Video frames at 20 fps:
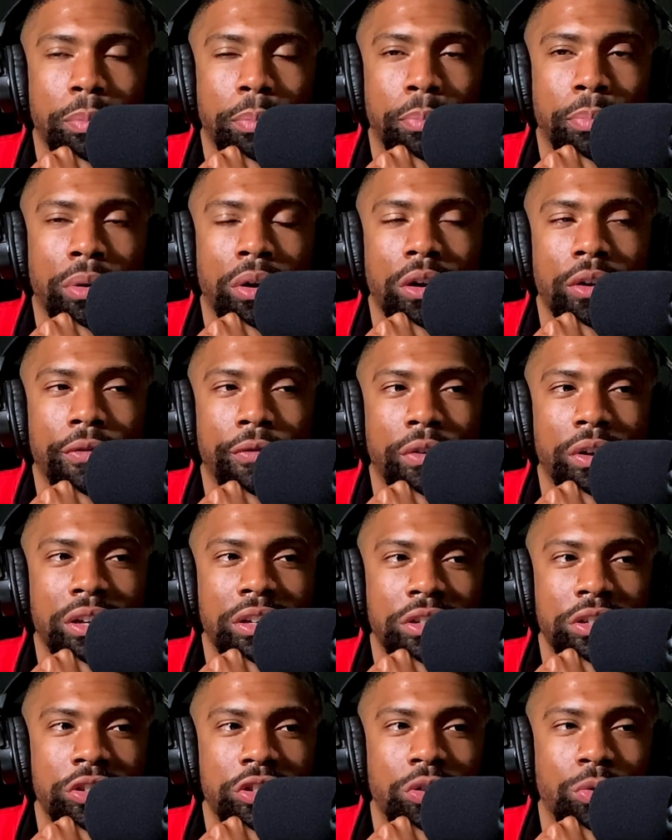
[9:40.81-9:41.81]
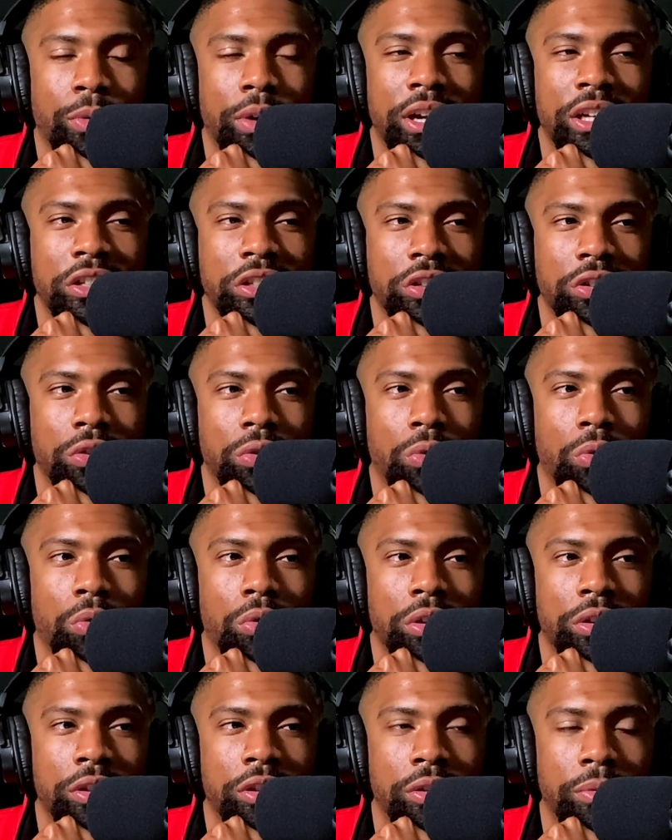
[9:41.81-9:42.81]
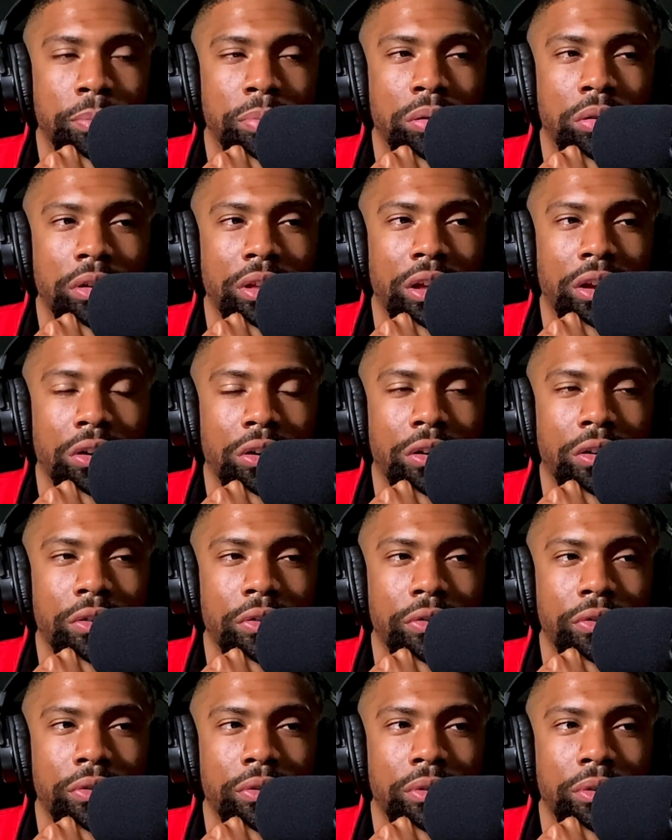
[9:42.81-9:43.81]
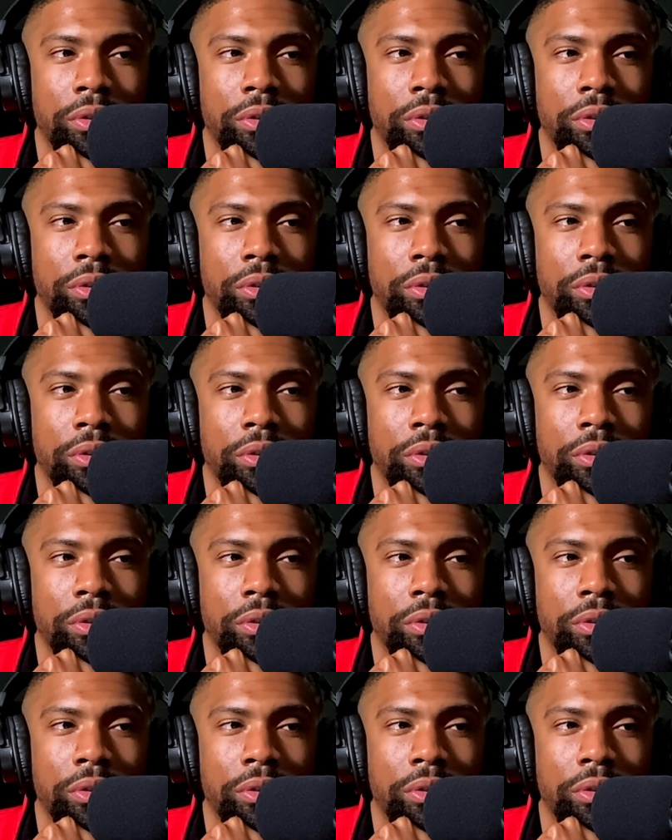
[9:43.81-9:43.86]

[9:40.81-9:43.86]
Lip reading: perfect situation in order to pull that off?